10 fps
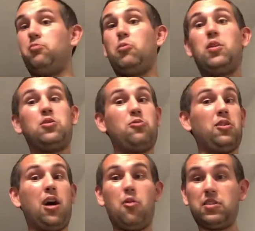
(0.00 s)
went through a
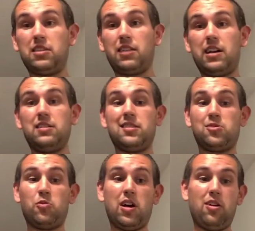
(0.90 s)
lot with the Titans as
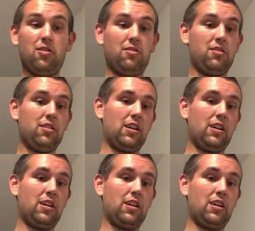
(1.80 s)
well.